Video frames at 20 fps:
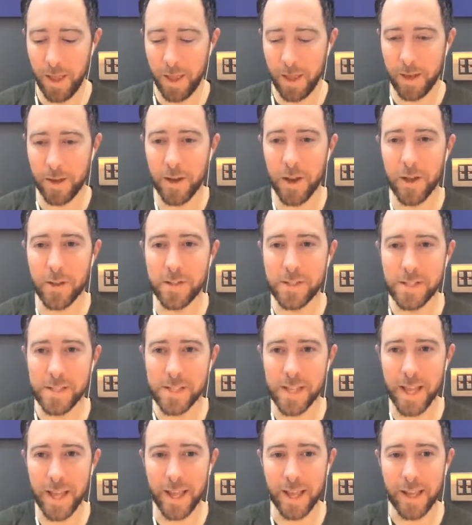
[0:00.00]

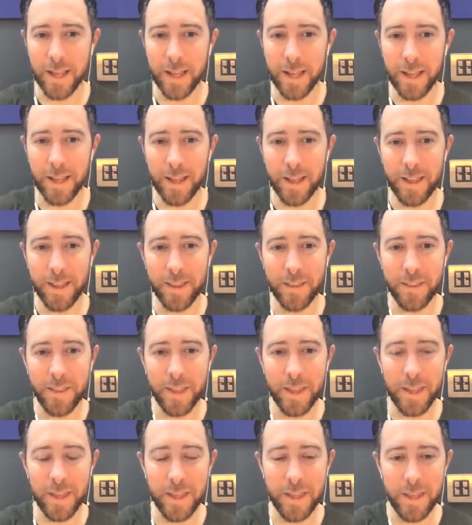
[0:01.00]
Noticing
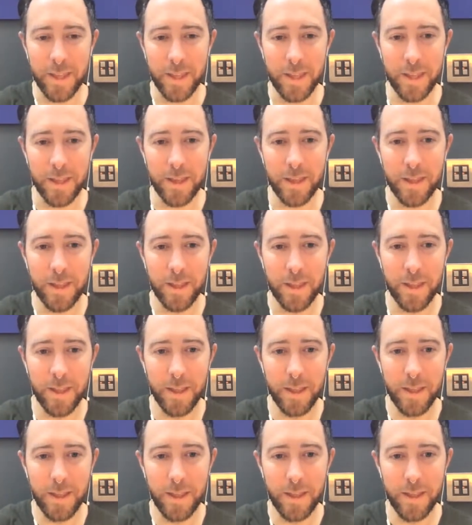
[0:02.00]
the
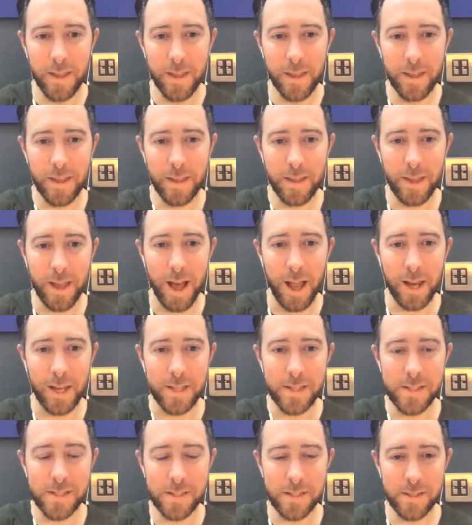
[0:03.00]

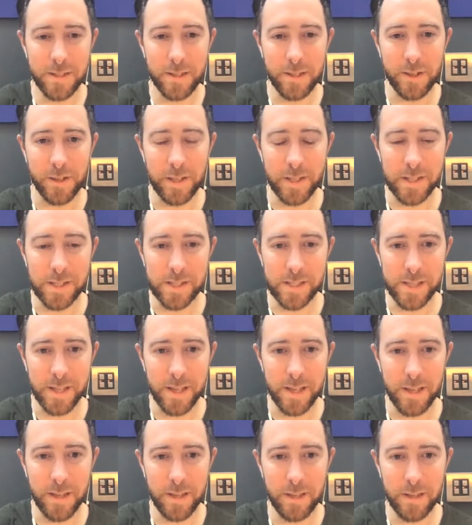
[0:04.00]
colors you can
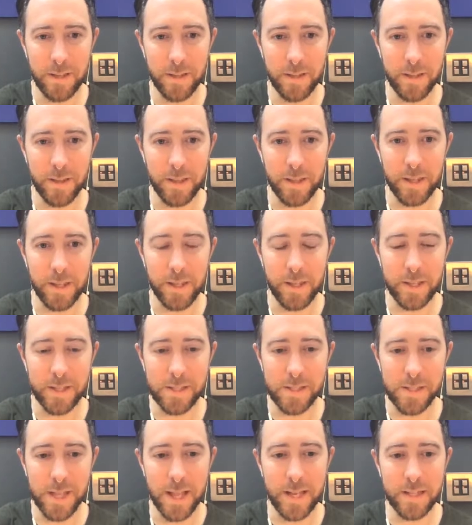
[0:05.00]
see, the
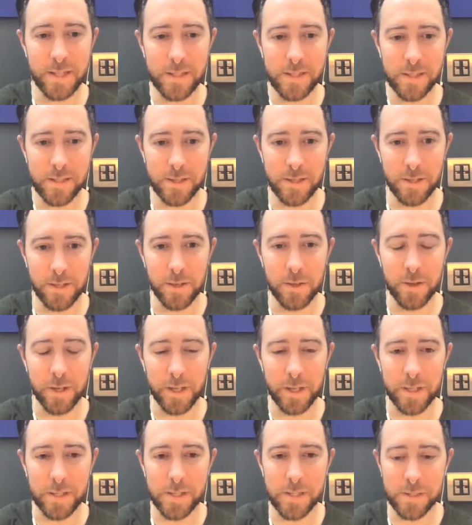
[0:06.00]
scents you
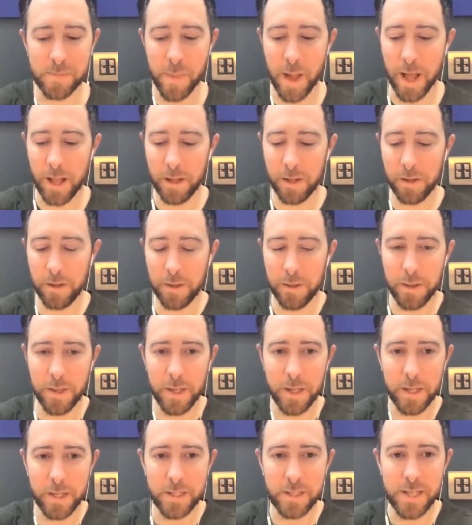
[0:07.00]
can smell,
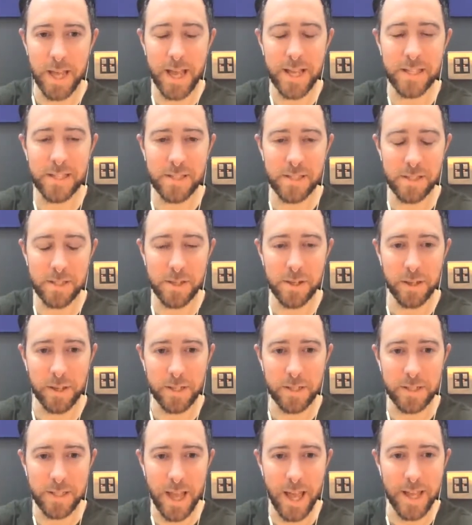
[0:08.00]
the tastes you
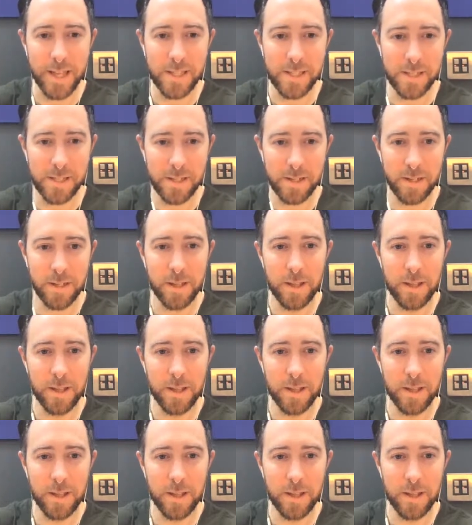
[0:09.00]
can taste,